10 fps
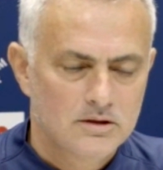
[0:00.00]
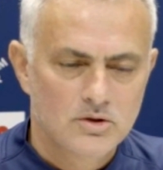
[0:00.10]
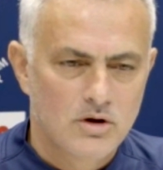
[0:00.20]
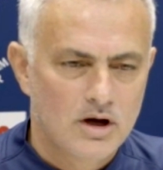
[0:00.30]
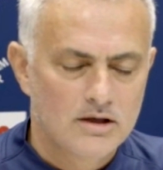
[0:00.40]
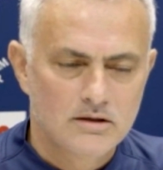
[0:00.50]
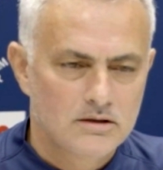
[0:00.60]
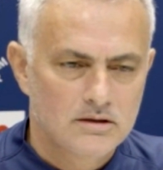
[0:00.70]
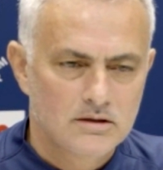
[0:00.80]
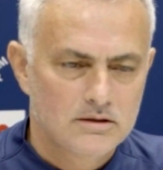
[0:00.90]
know,
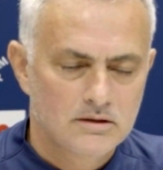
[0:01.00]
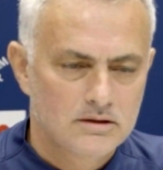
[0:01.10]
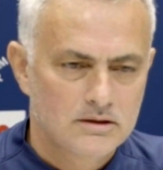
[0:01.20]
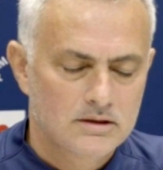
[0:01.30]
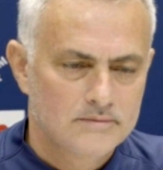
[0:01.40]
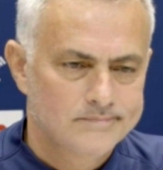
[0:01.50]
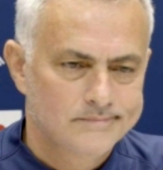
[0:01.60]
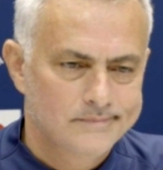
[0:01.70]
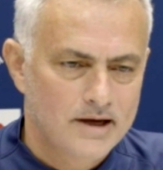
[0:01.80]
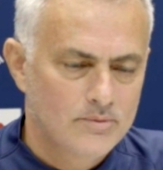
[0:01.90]

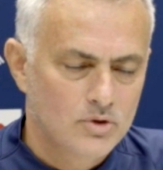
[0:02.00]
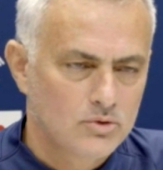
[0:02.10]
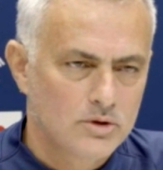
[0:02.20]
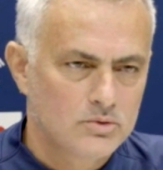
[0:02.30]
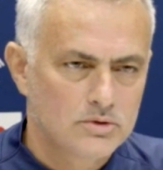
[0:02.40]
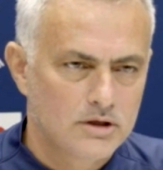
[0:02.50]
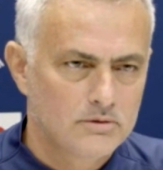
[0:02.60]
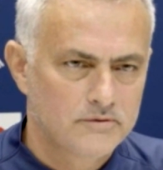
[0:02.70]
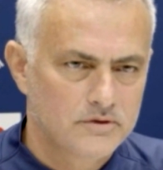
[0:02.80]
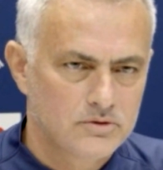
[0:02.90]
I'm not going to tell
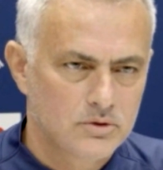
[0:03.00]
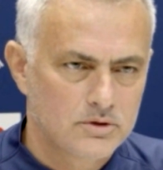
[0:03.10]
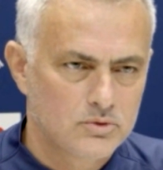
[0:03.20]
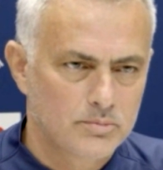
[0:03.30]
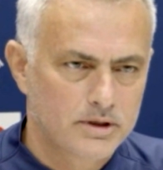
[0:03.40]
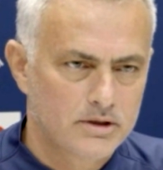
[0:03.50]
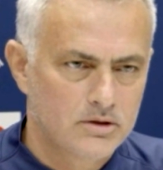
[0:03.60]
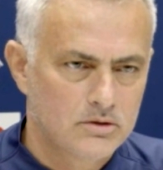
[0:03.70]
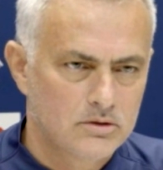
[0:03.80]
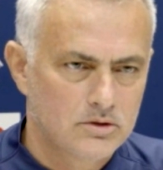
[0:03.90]
you if he's going to play
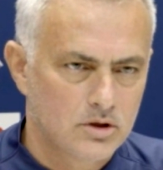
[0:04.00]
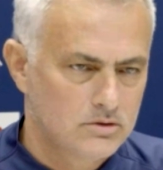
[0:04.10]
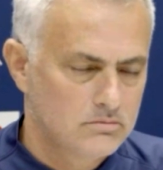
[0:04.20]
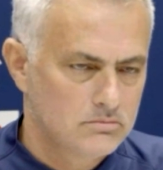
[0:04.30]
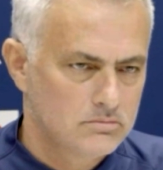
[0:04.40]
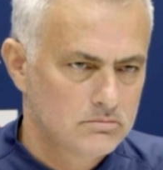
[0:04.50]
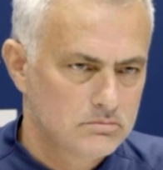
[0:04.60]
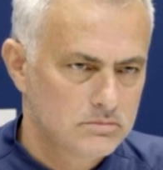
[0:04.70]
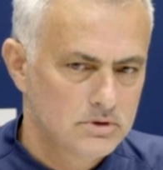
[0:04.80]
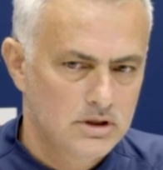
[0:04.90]
or not.
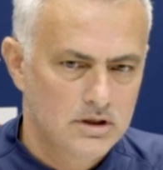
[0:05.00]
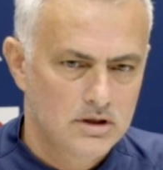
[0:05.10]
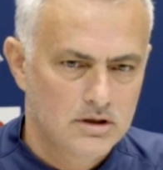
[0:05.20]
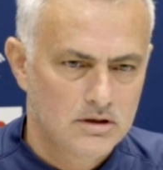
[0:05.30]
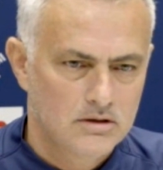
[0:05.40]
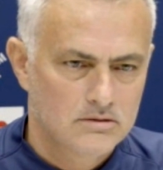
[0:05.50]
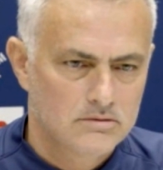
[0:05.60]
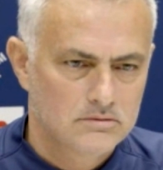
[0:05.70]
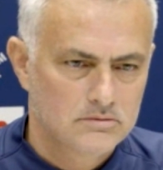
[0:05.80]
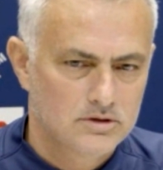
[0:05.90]

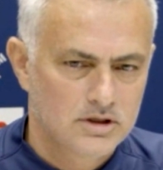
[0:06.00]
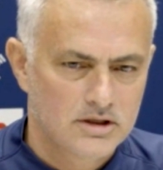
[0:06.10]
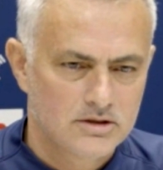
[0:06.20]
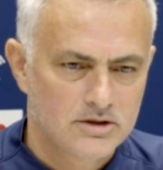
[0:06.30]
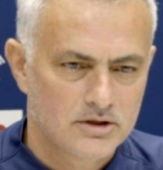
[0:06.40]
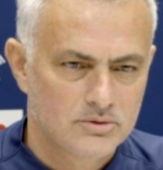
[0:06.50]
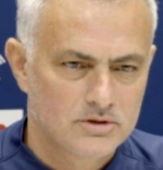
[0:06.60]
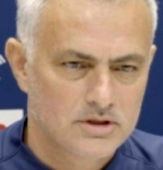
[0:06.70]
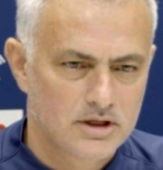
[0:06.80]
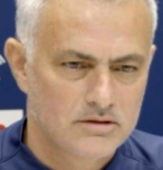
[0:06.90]
What I can tell you
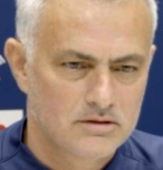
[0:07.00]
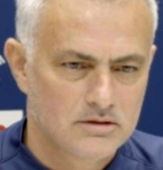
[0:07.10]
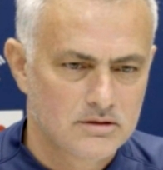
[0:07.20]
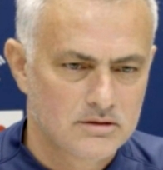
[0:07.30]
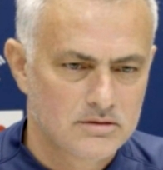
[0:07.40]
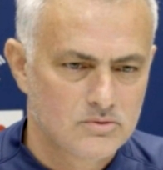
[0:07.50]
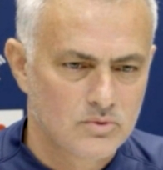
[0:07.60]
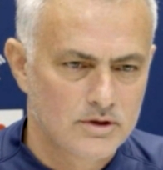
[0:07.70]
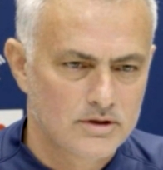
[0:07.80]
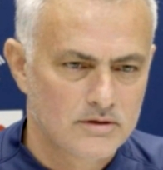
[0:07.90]
is that he's
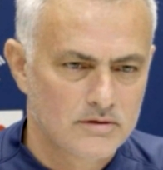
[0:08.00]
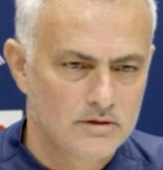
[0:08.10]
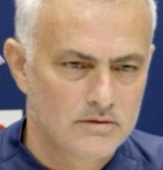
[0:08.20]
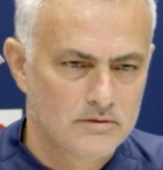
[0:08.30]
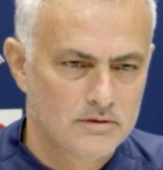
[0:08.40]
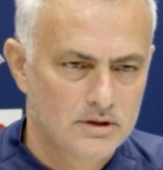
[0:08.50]
working